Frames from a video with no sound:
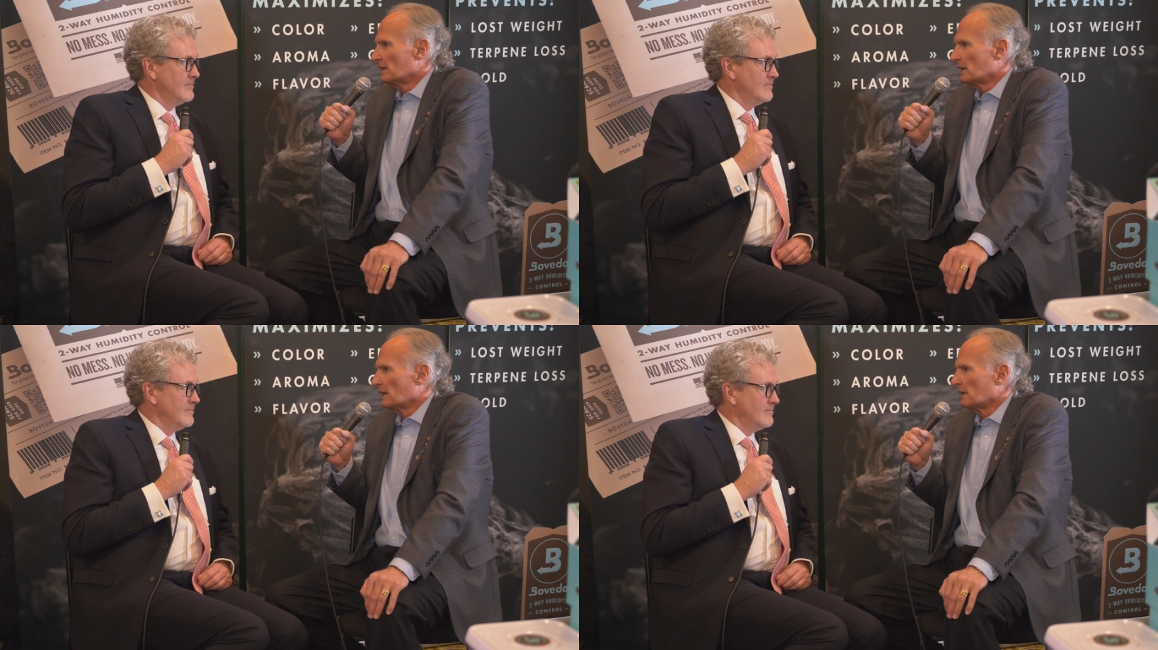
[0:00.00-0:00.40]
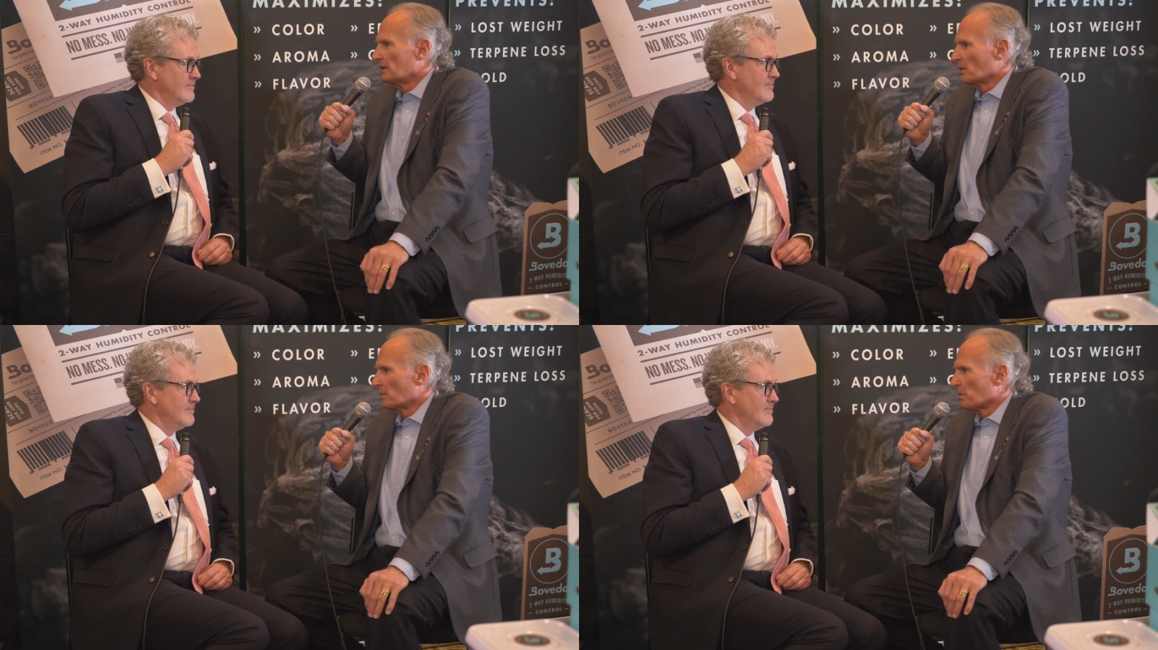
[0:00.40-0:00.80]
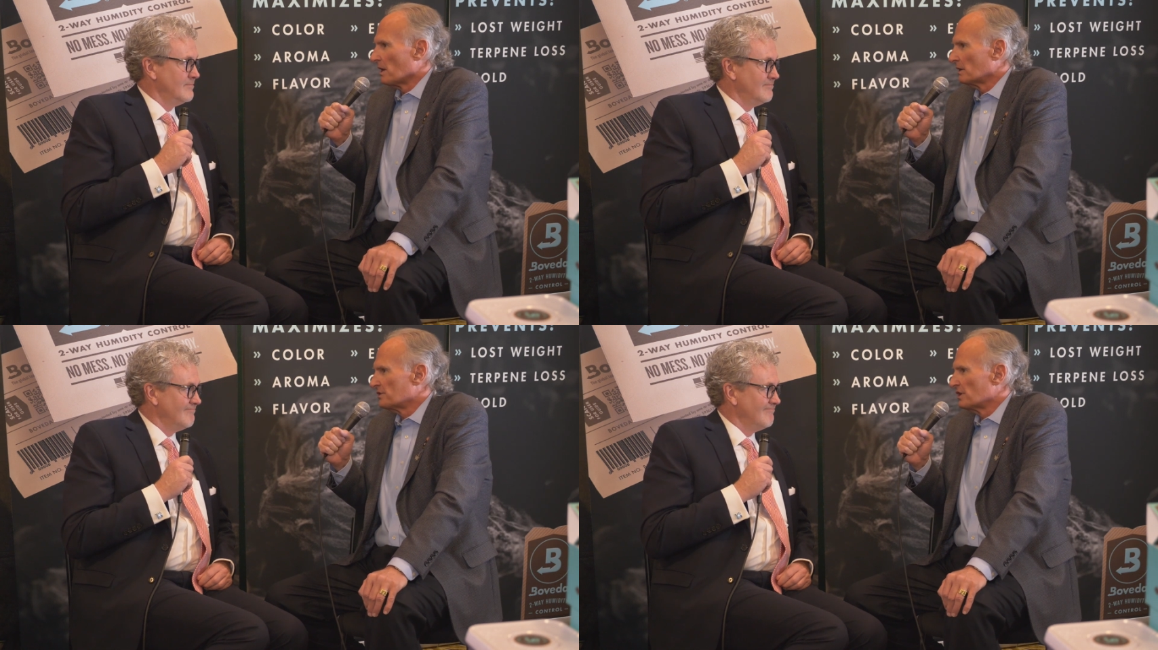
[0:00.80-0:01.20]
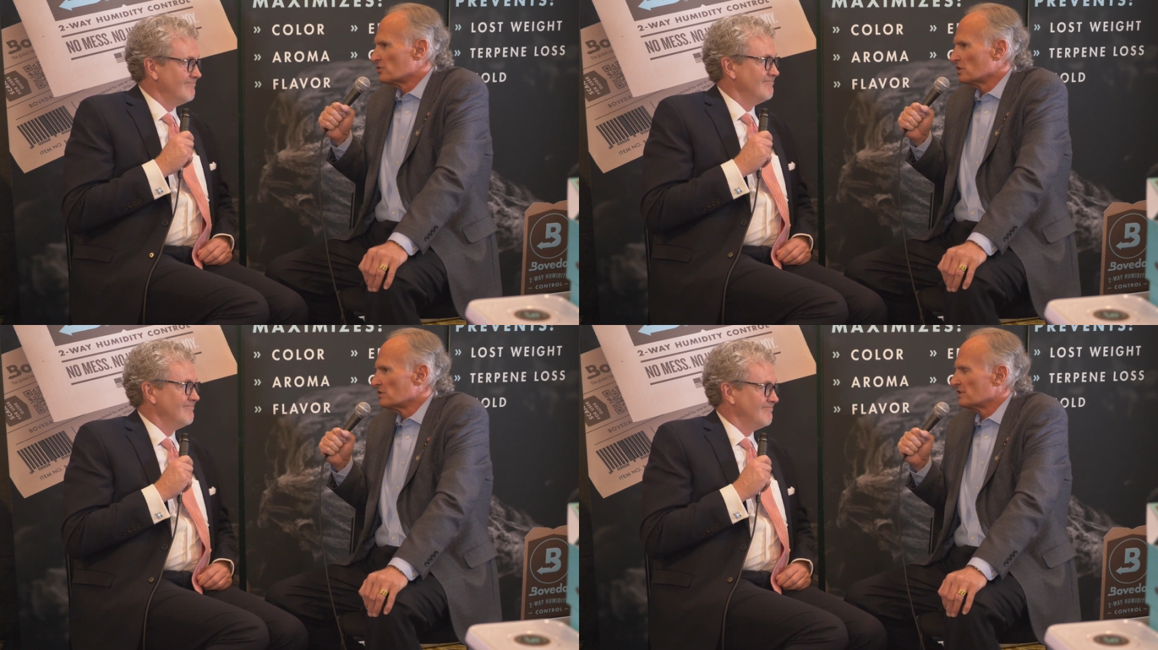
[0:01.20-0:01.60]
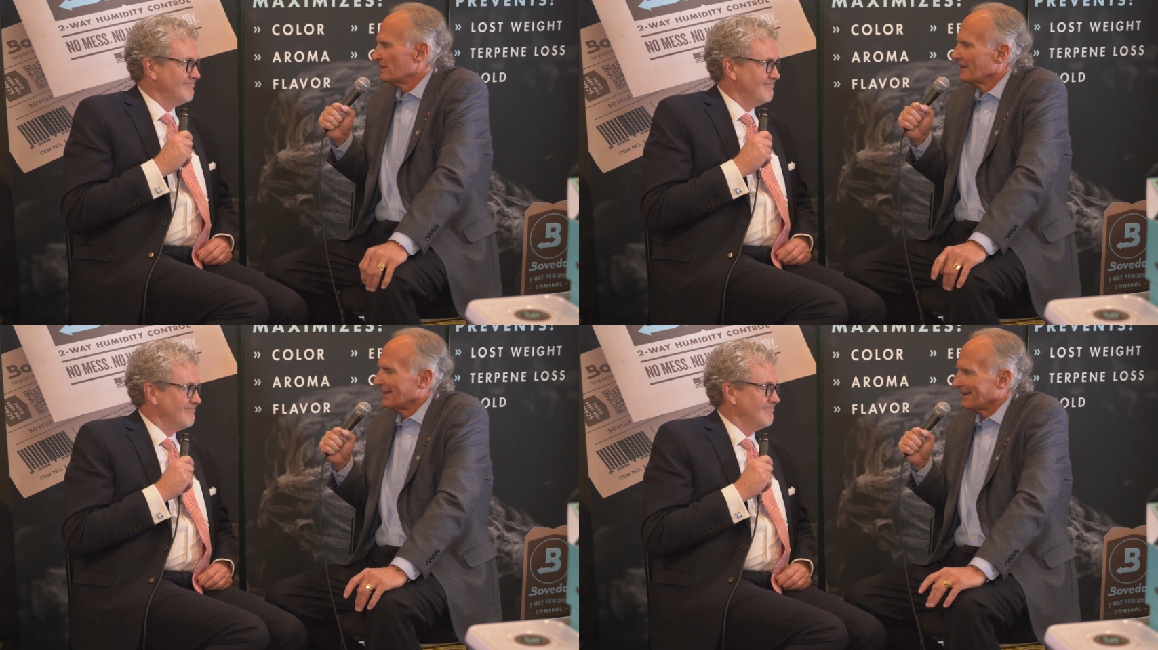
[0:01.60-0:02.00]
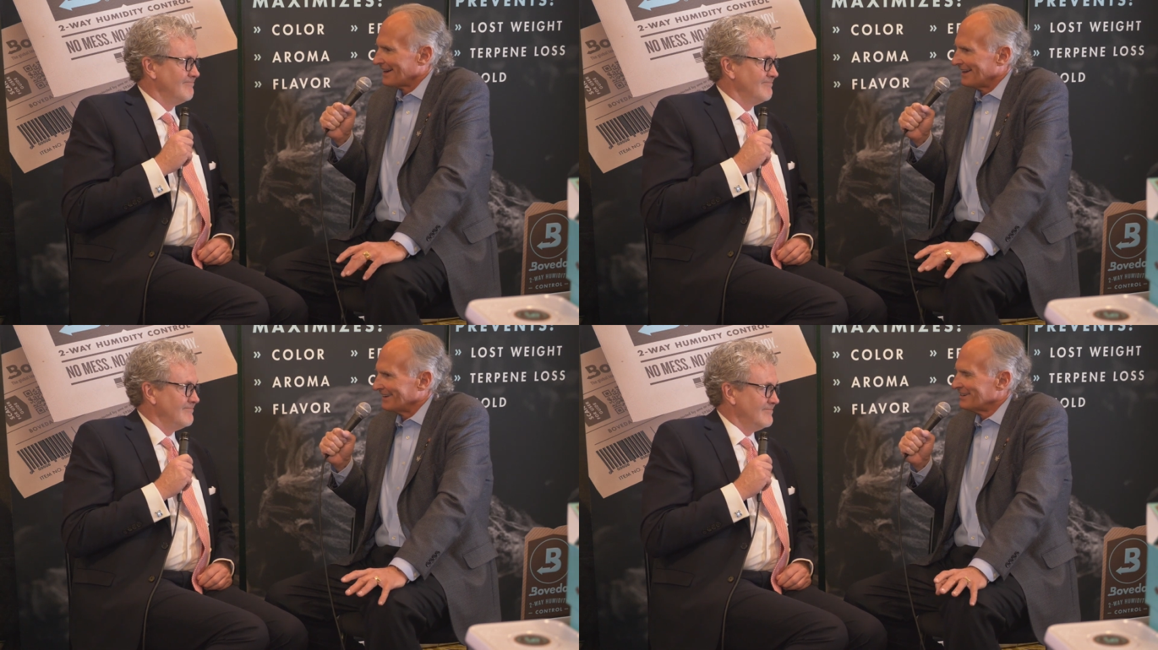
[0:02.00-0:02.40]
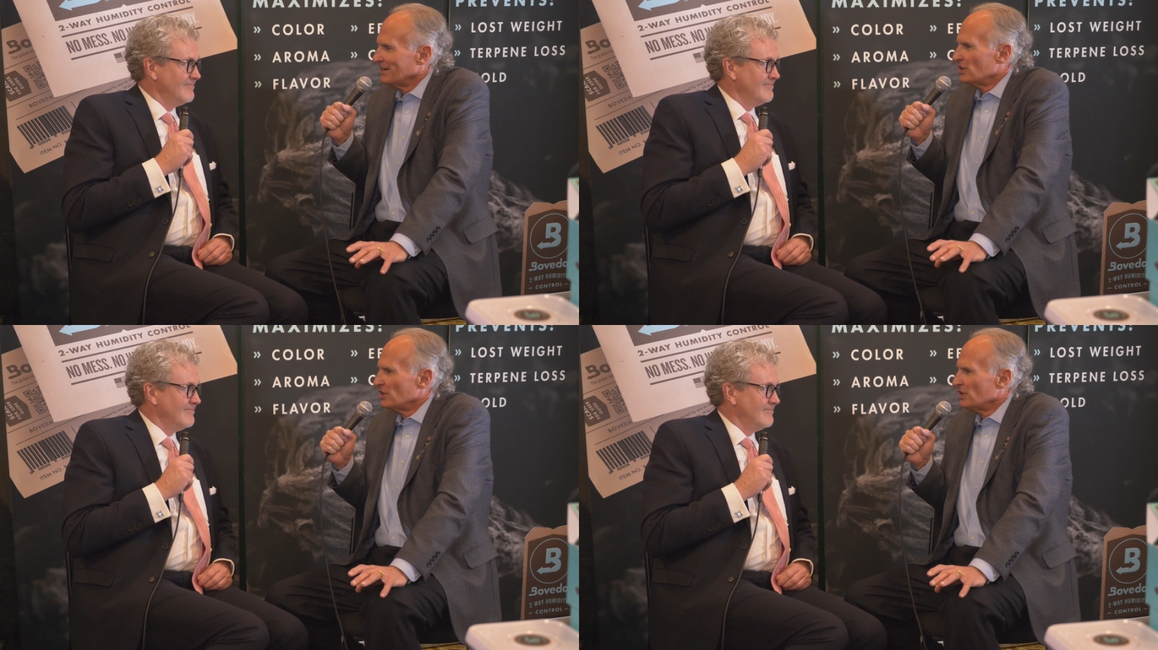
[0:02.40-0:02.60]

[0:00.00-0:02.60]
Speaker 1: Uh, you know, to politicians, and then that kind of